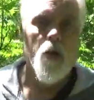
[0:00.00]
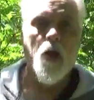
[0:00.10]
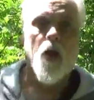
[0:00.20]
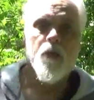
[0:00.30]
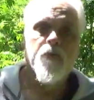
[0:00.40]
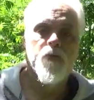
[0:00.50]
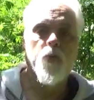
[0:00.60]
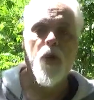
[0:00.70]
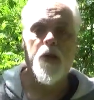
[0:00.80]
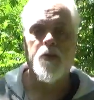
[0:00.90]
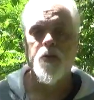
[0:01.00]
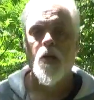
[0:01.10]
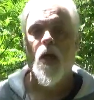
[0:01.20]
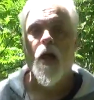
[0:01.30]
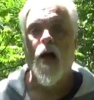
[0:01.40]
all of those waters.
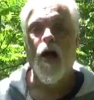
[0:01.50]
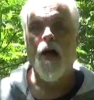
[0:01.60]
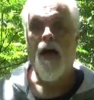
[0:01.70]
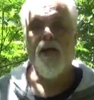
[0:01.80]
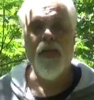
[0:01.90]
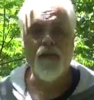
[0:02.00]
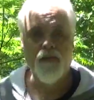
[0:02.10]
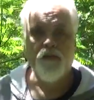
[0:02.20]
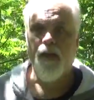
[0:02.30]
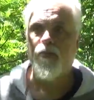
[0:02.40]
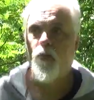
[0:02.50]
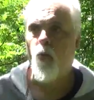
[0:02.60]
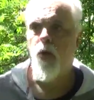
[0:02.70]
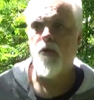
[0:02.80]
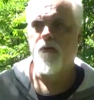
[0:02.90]
And that's
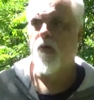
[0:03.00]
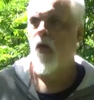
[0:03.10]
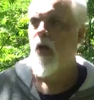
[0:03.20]
wonderful.